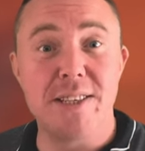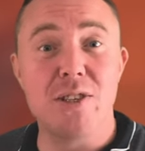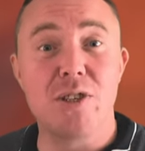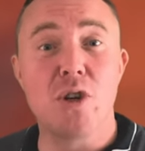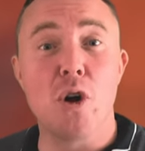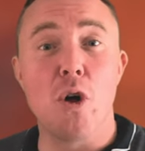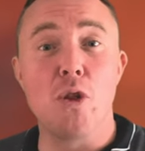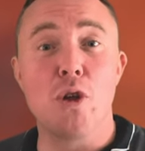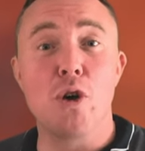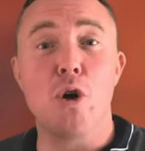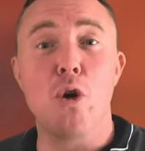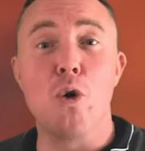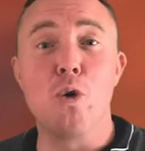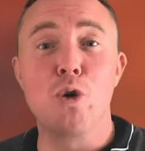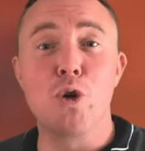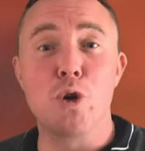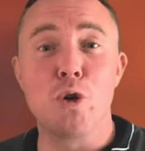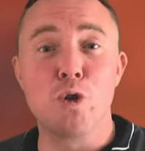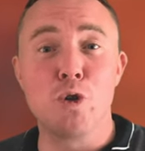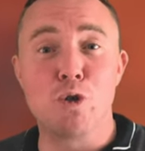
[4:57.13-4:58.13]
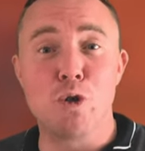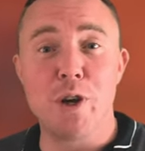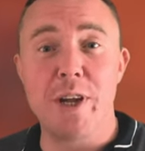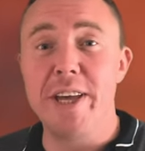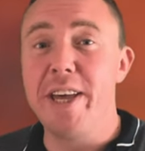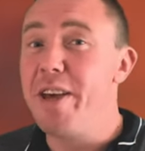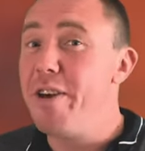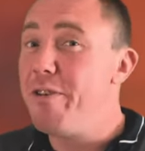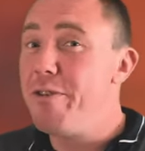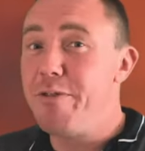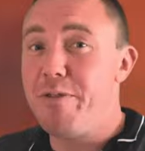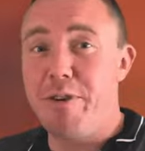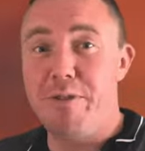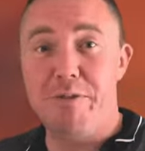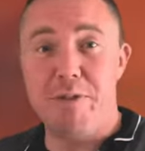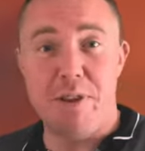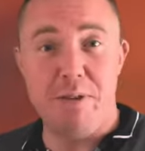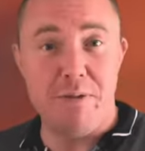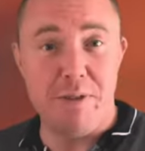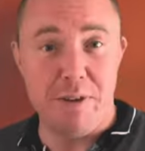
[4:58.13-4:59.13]
has got the whole country
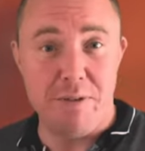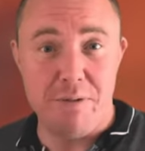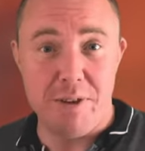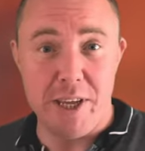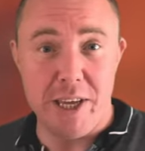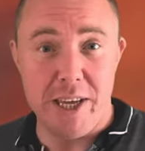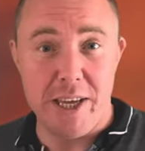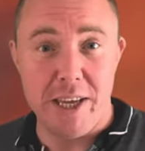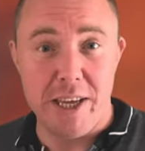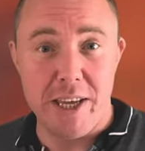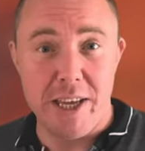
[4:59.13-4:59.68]
50-50.